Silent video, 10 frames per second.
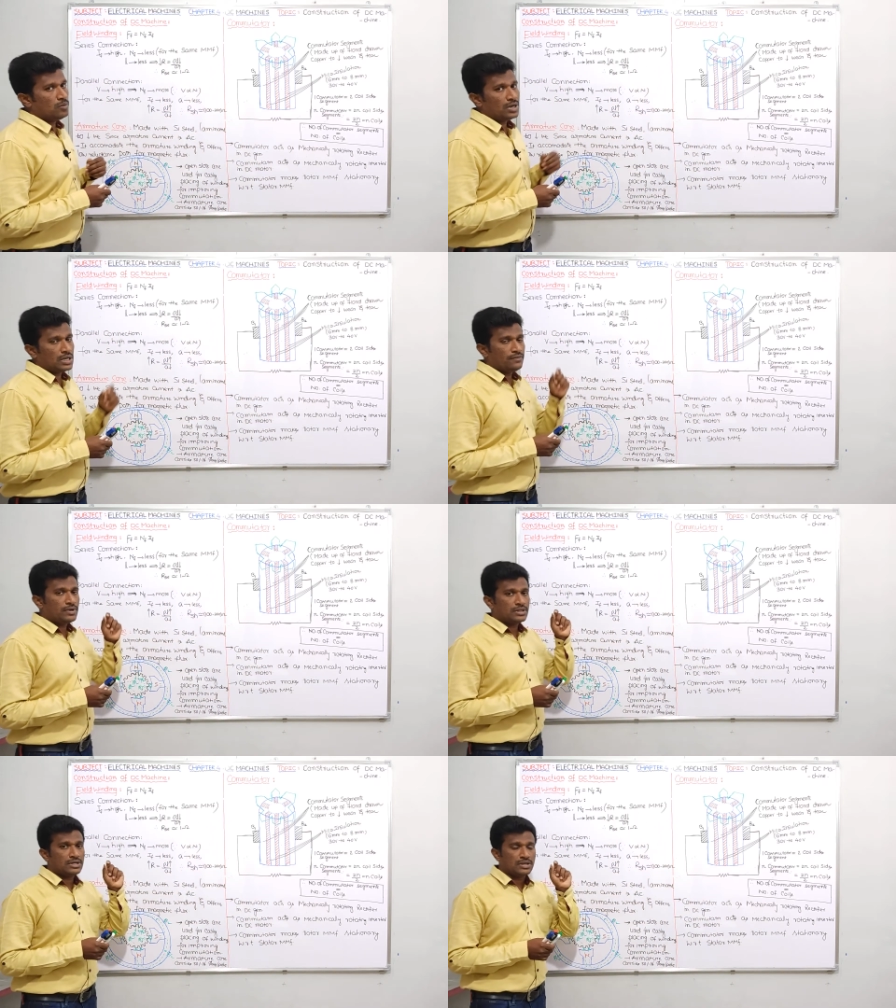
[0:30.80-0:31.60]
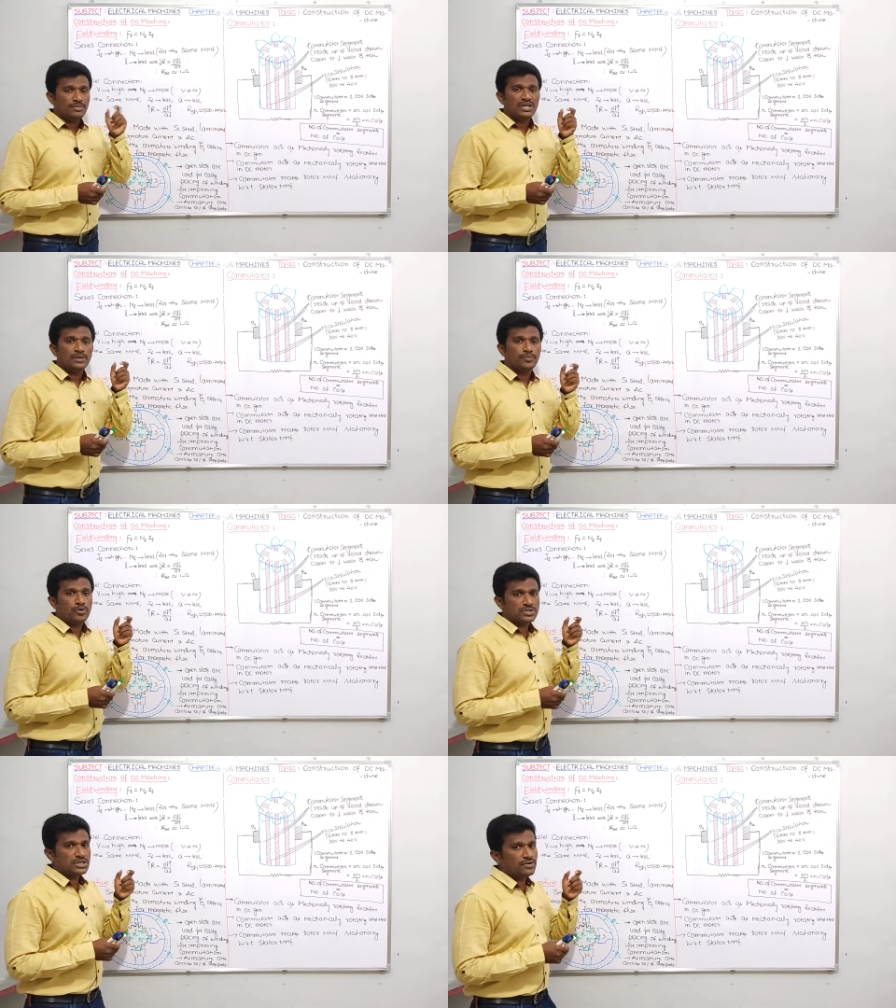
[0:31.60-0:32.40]
whatever that remaining
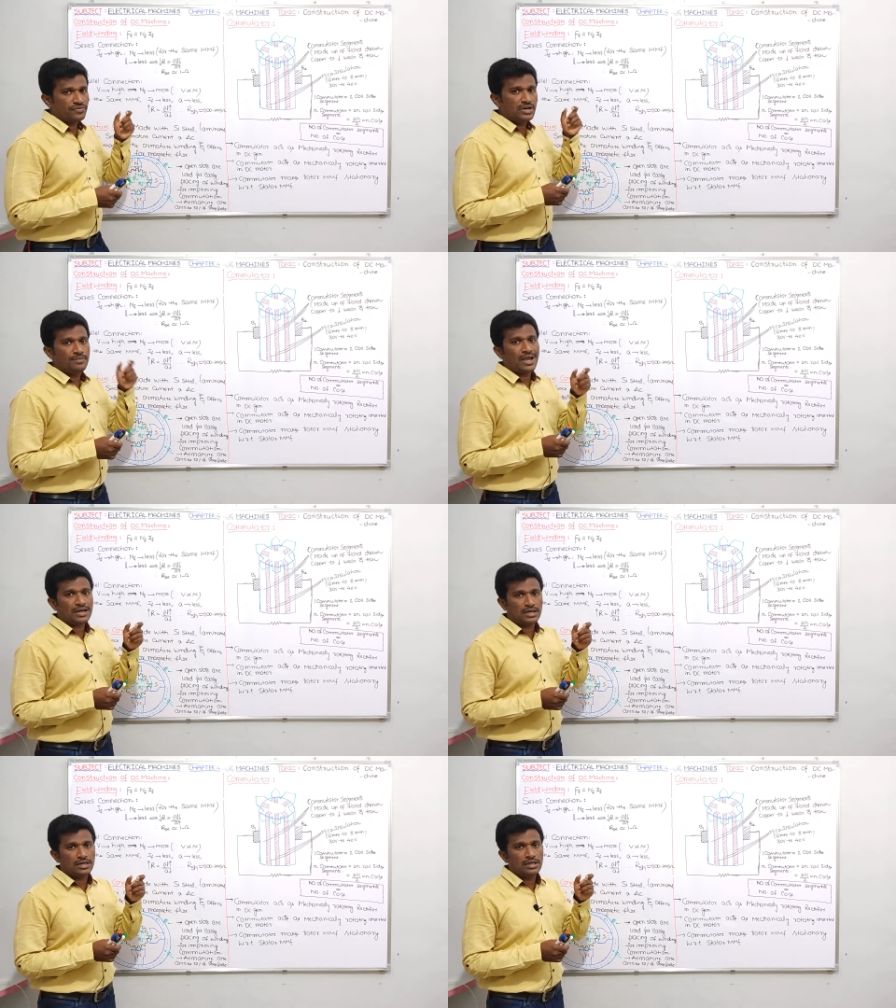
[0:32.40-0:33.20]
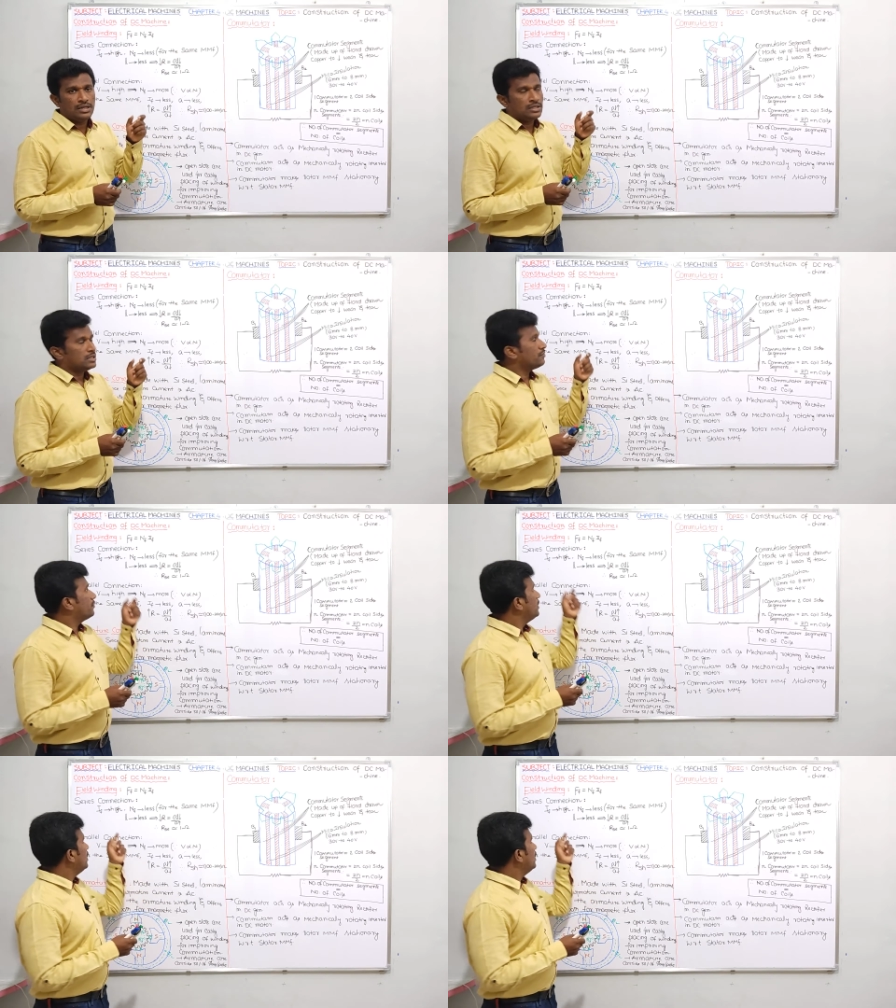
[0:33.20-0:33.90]
portion in the field magnet, that field